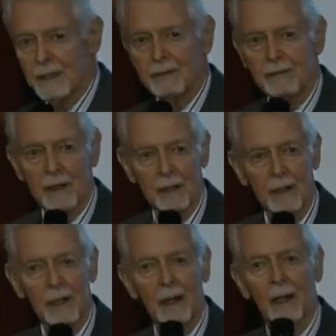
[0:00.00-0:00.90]
evening
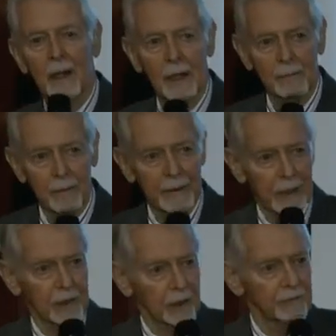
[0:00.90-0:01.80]
uh, by Dr.